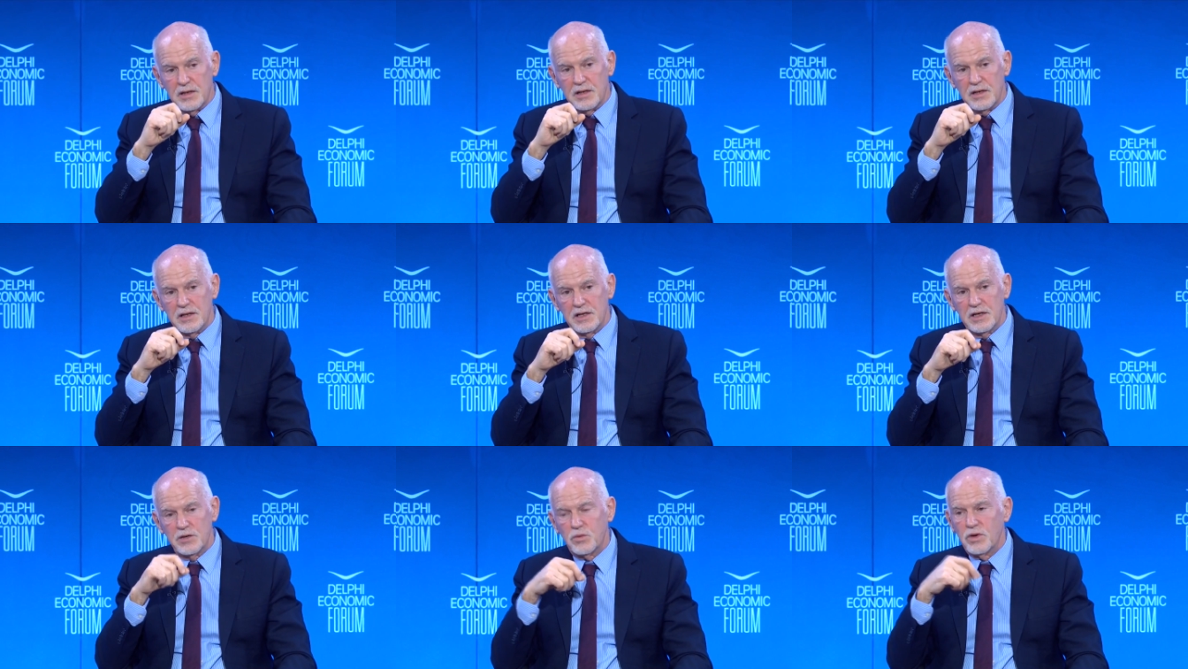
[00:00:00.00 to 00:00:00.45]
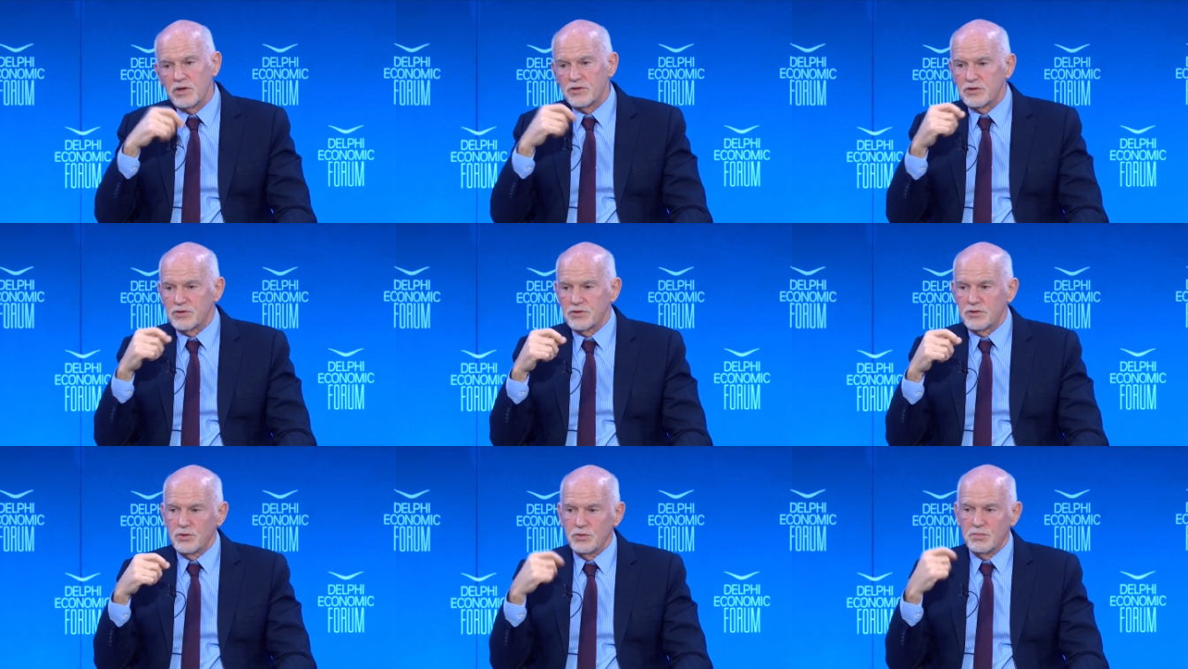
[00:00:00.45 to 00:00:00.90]
It was
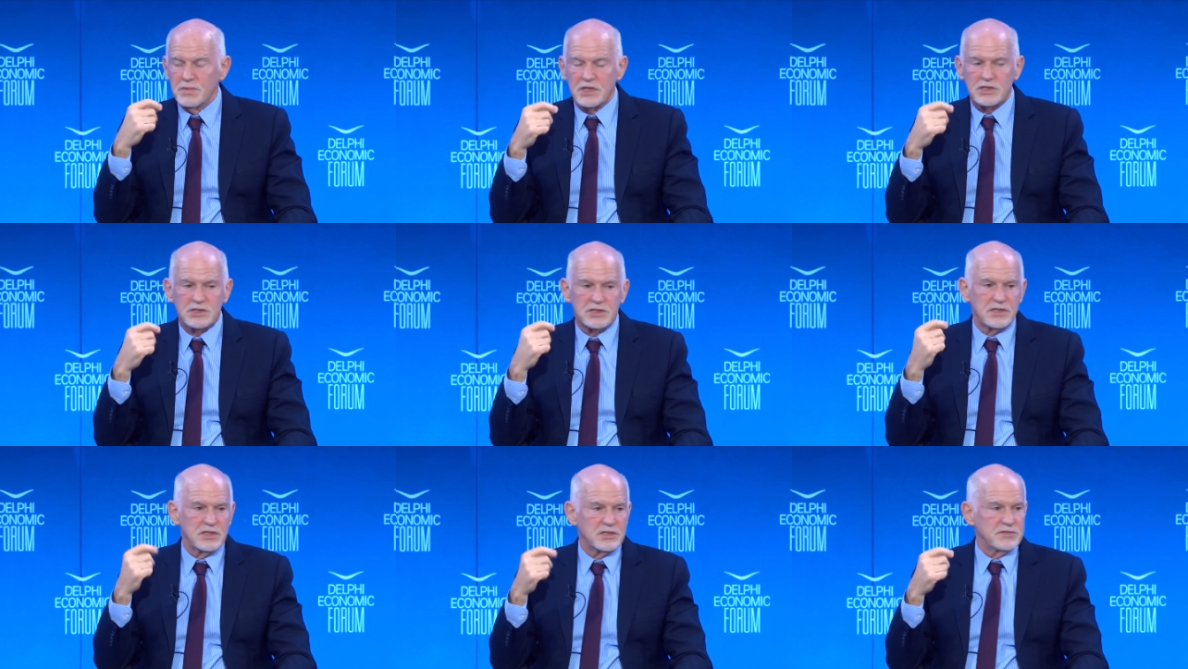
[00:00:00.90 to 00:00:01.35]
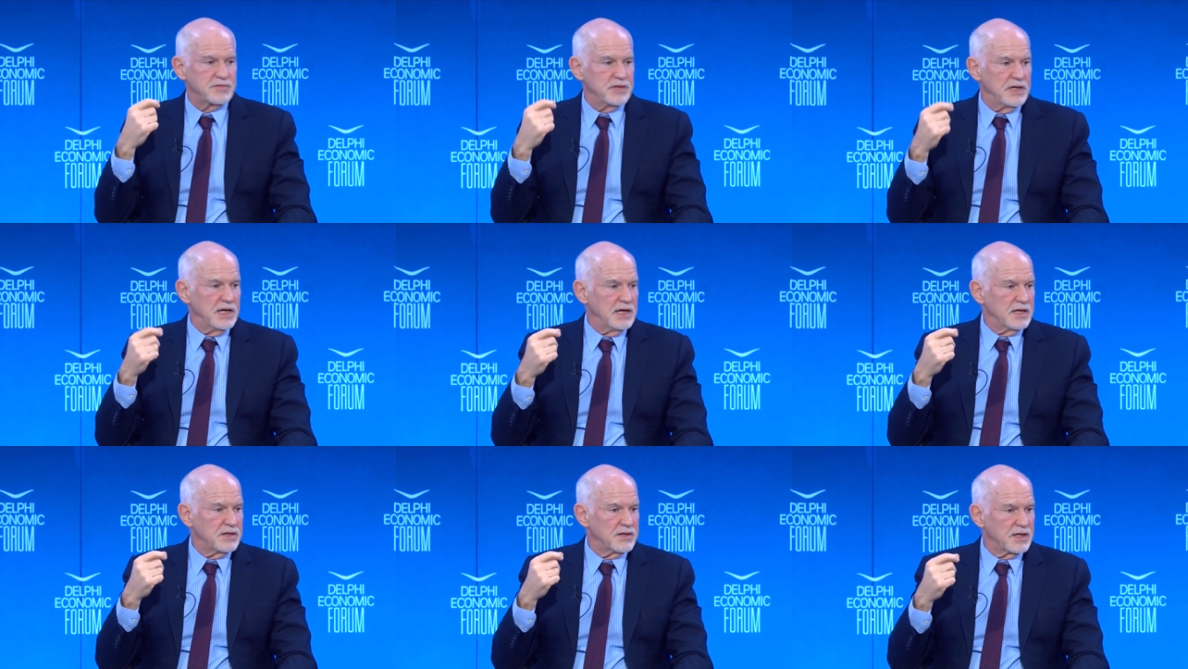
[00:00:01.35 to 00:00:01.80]
too much this
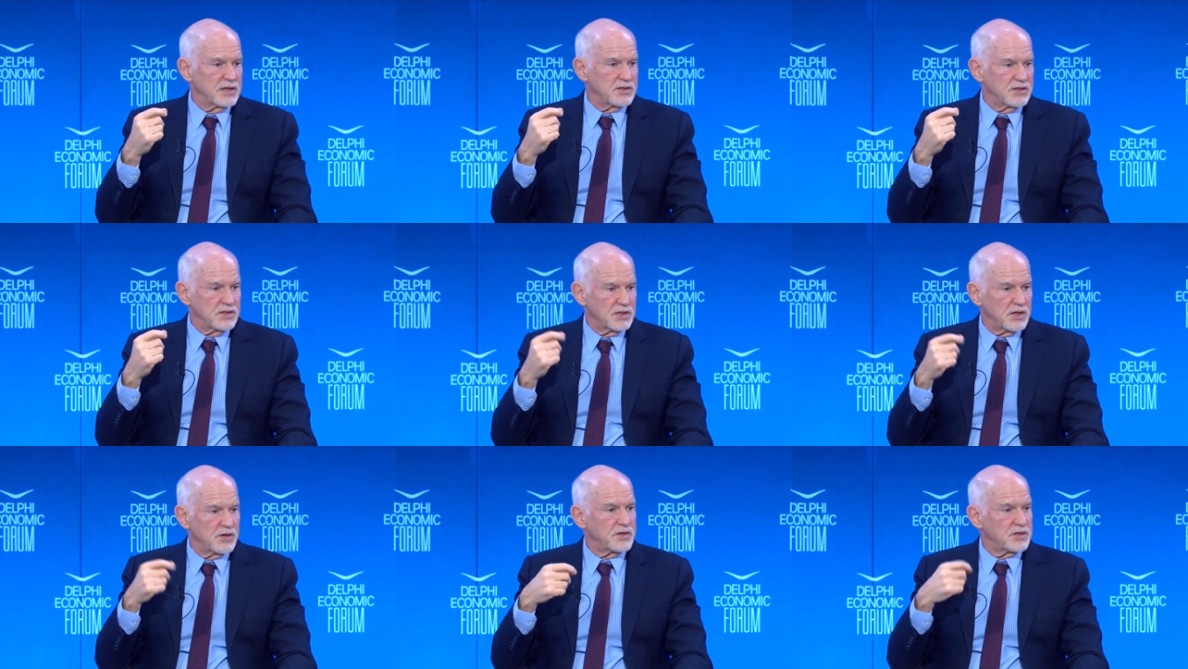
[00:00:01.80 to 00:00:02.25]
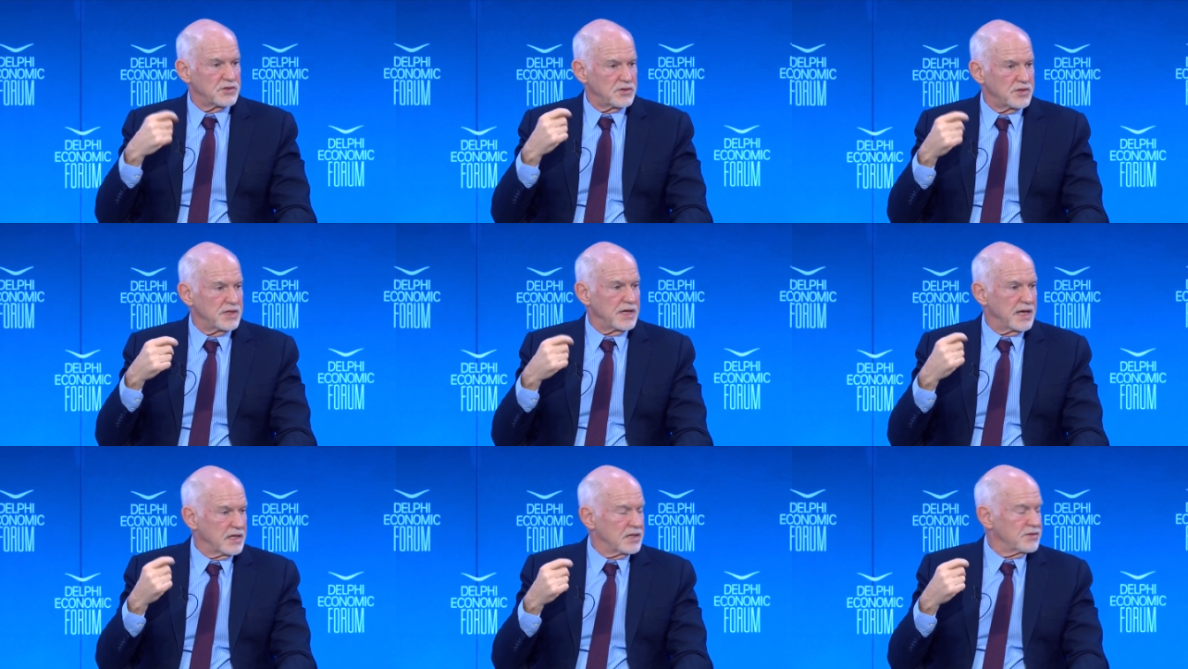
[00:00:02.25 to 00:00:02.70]
feeling that, this is
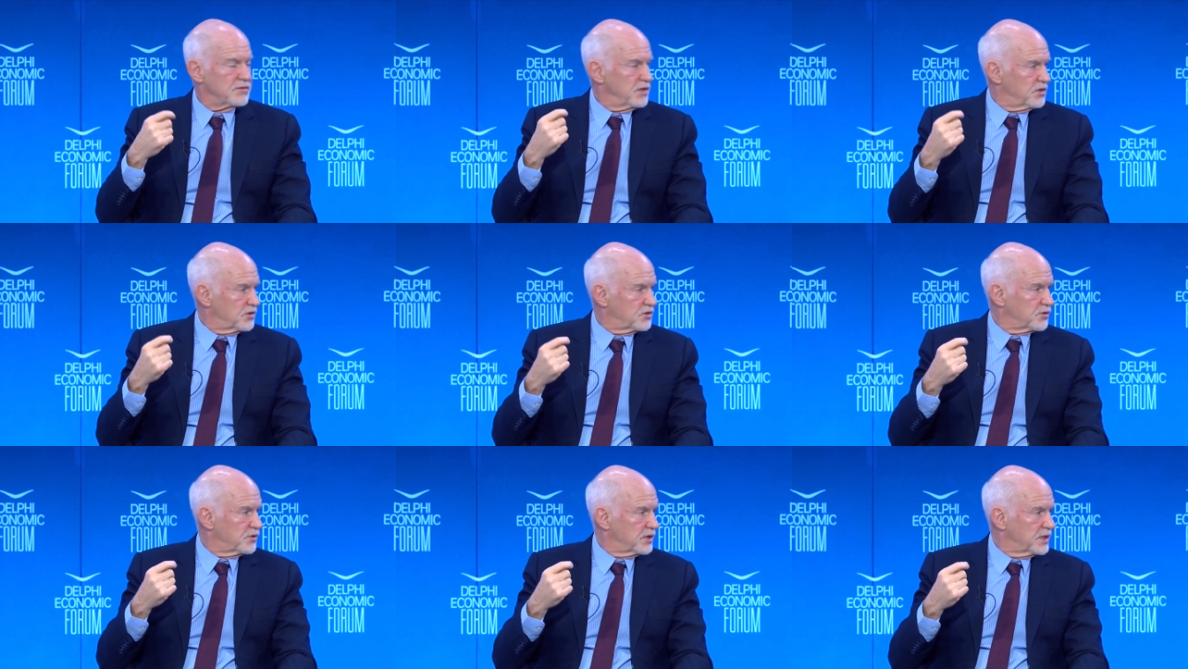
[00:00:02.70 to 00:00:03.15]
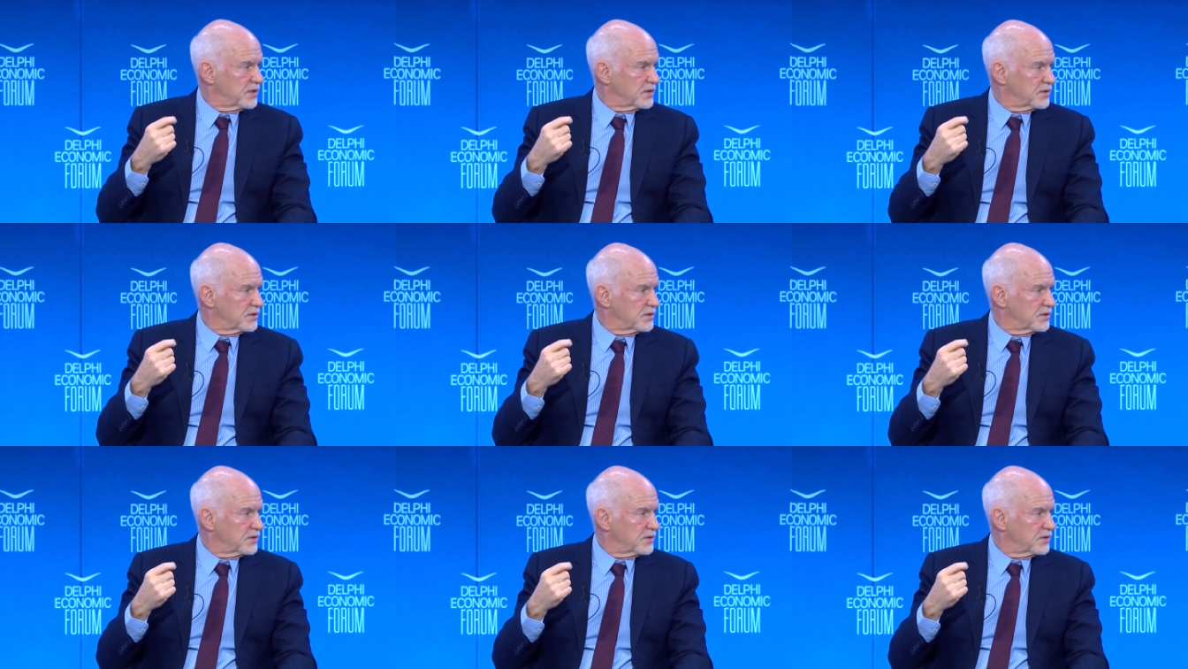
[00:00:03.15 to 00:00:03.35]
the end of history.